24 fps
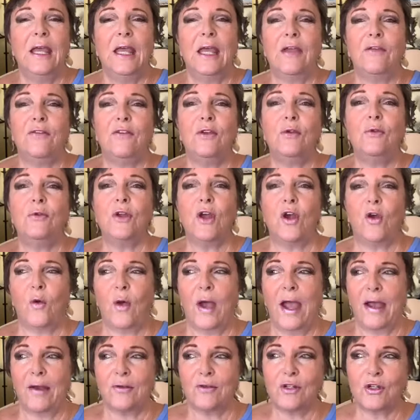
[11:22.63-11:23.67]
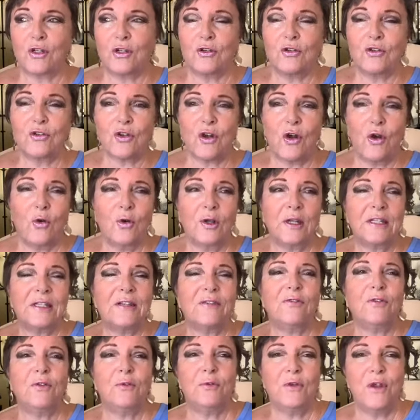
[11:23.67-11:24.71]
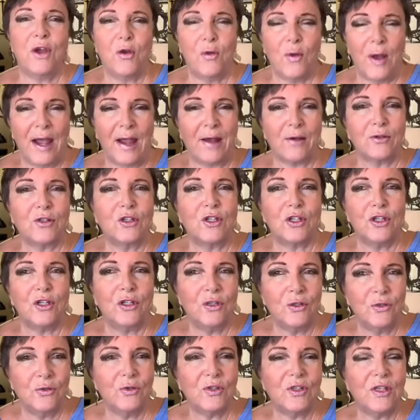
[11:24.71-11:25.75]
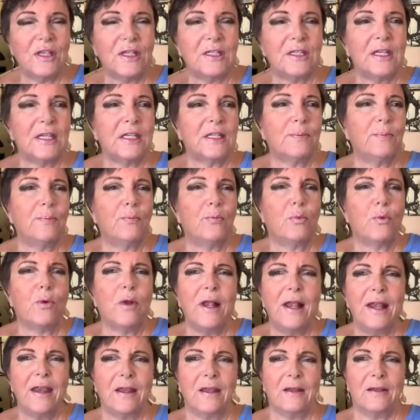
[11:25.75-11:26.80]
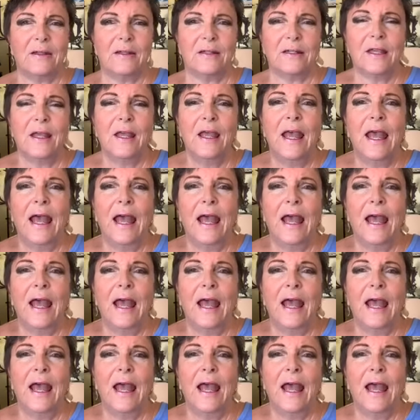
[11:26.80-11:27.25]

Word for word: If you know how to control it, if you know how to use it, it's brilliant.